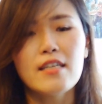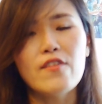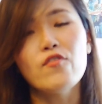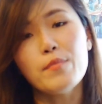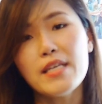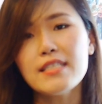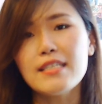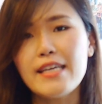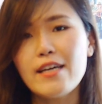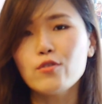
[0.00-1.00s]
If you miss a
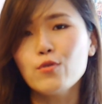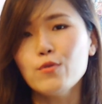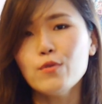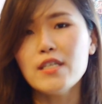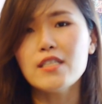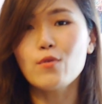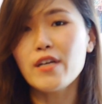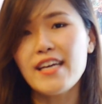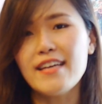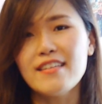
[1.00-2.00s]
day or two, it's
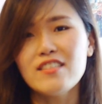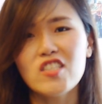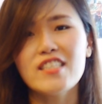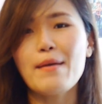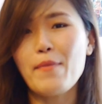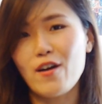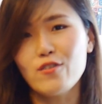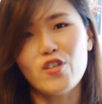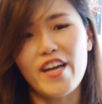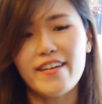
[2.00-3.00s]
okay. Just get back
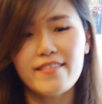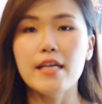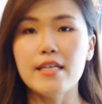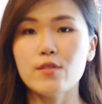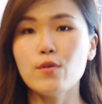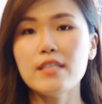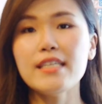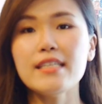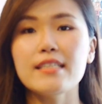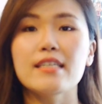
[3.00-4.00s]
on track. It's
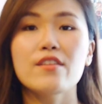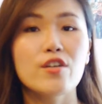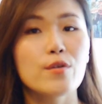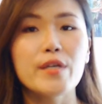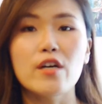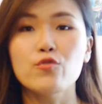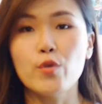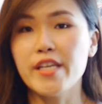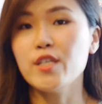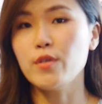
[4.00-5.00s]
only the third week of
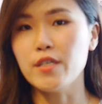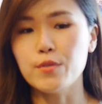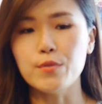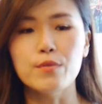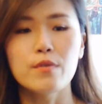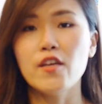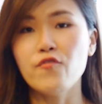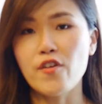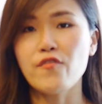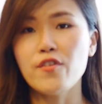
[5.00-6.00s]
2022.
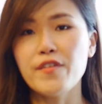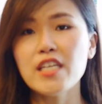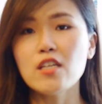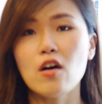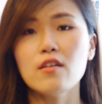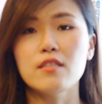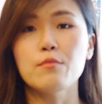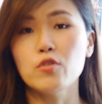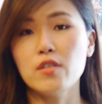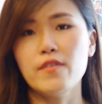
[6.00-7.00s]
If you have already lost the
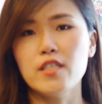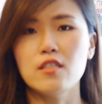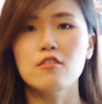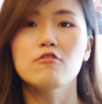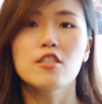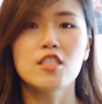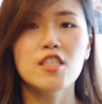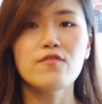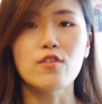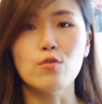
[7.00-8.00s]
motivation to
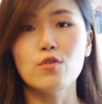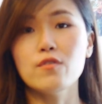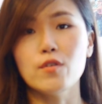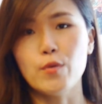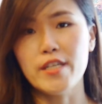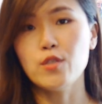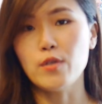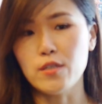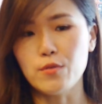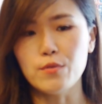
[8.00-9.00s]
achieve your goals for
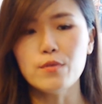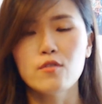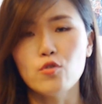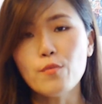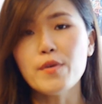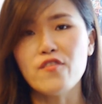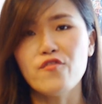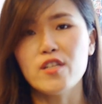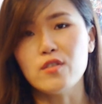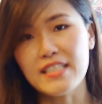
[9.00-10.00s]
2022, don't be
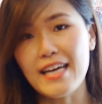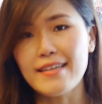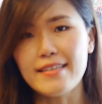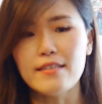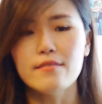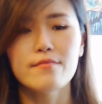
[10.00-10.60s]
afraid to start again.